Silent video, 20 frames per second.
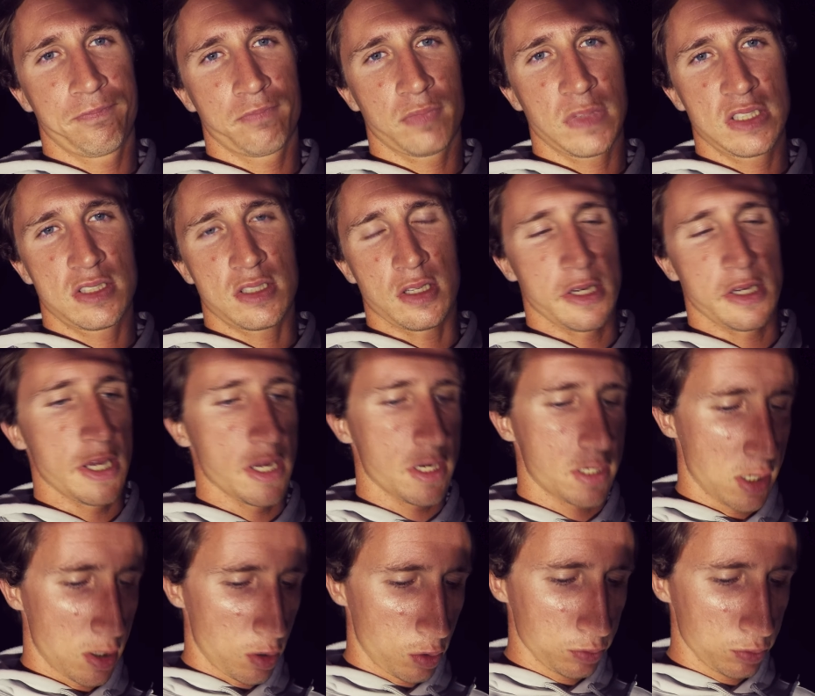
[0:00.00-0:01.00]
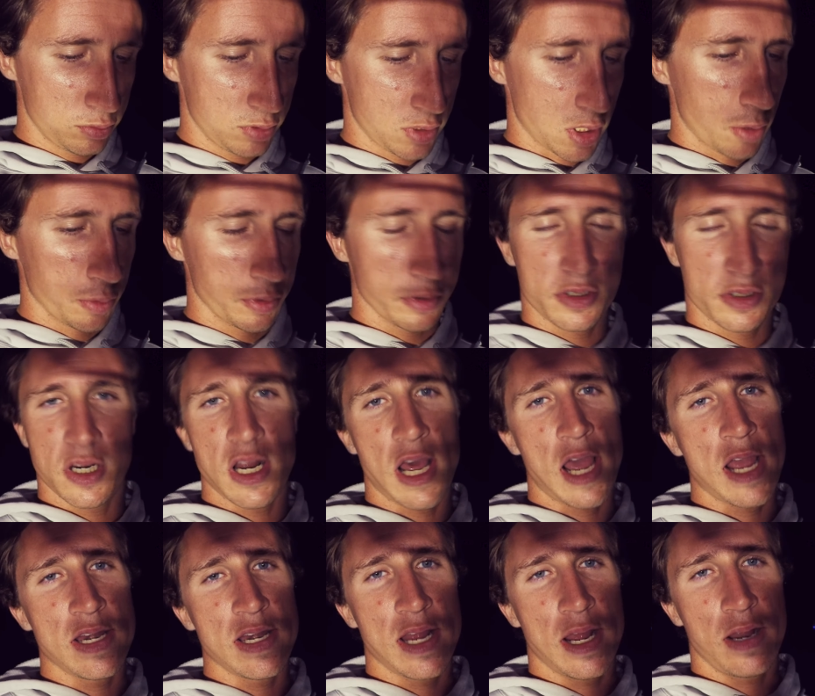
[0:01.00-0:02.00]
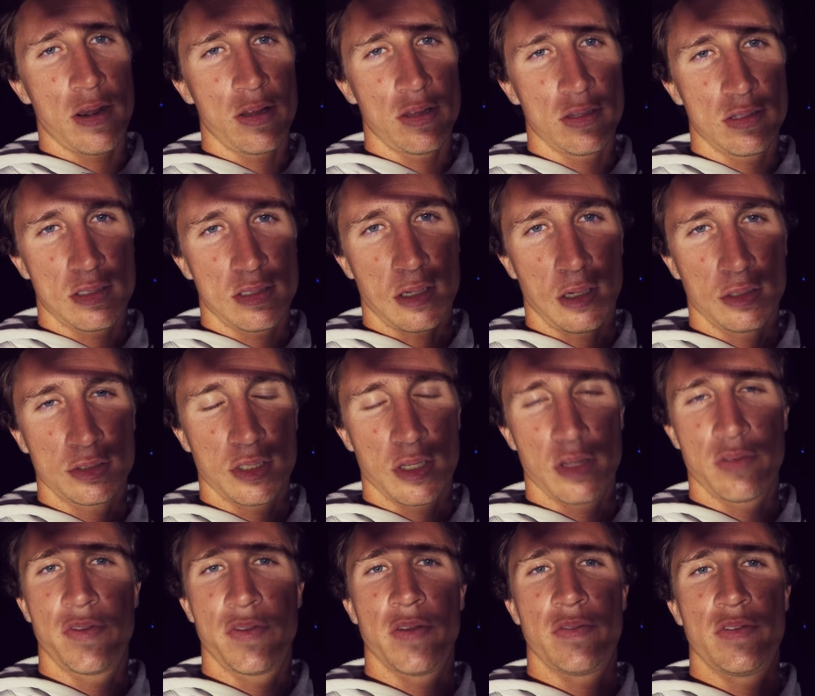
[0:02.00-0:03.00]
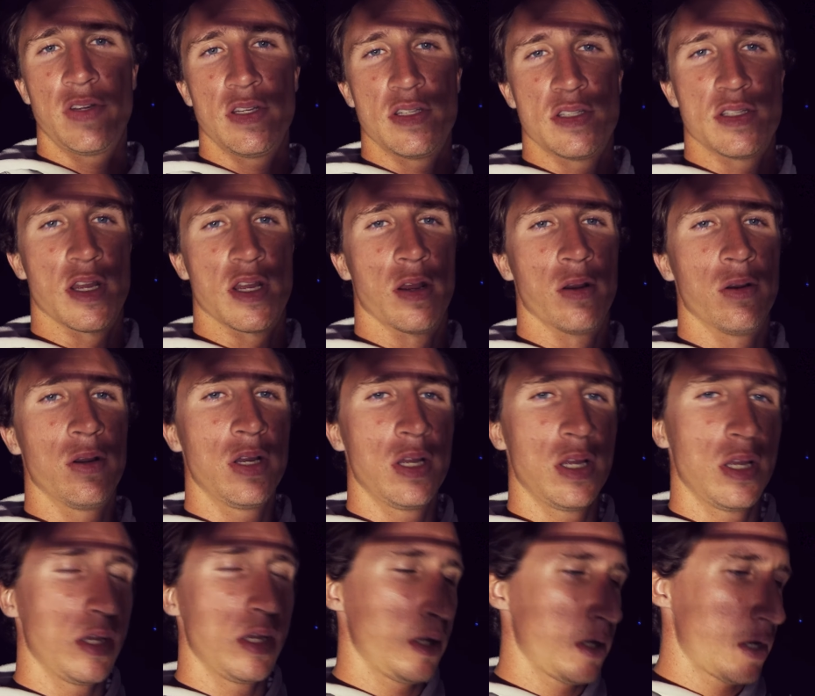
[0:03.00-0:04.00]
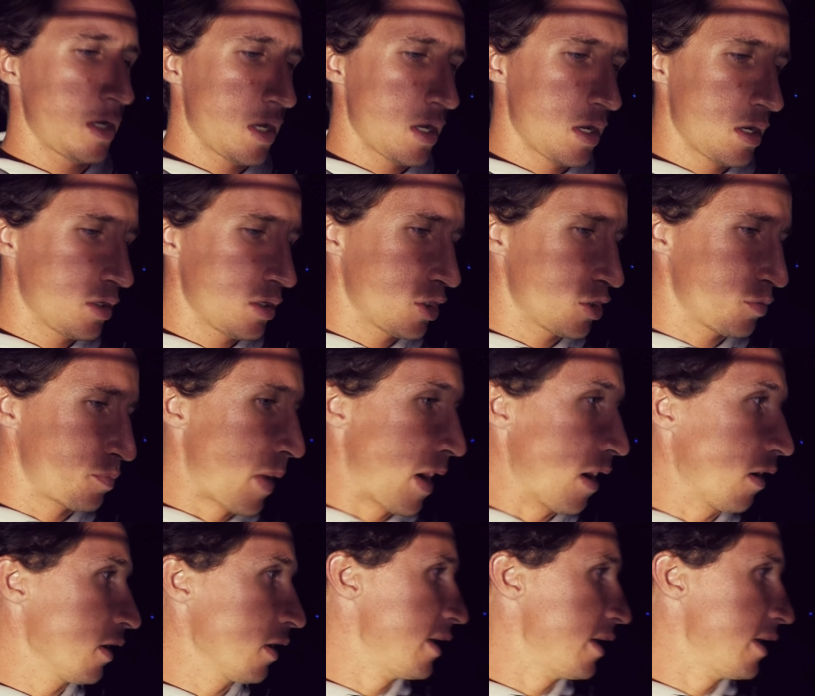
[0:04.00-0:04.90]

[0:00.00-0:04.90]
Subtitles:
it's gonna get colder tonight, down in closer to the 50s. So just bearing